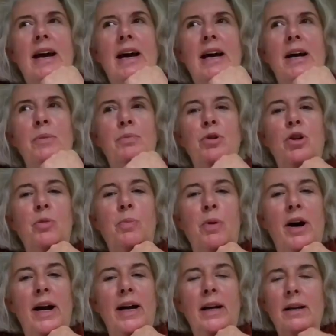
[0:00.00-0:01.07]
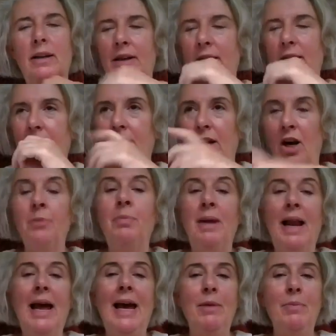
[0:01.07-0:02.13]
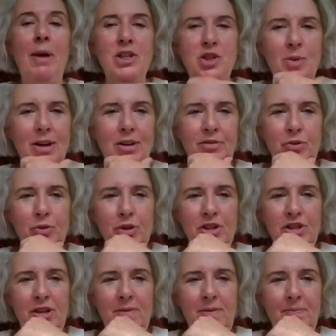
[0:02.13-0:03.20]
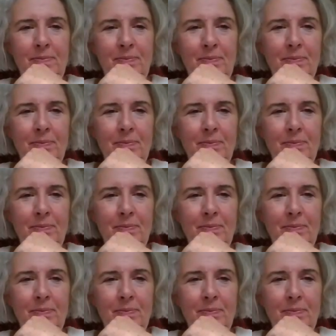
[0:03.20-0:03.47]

a book by on play by Joanna Fortune?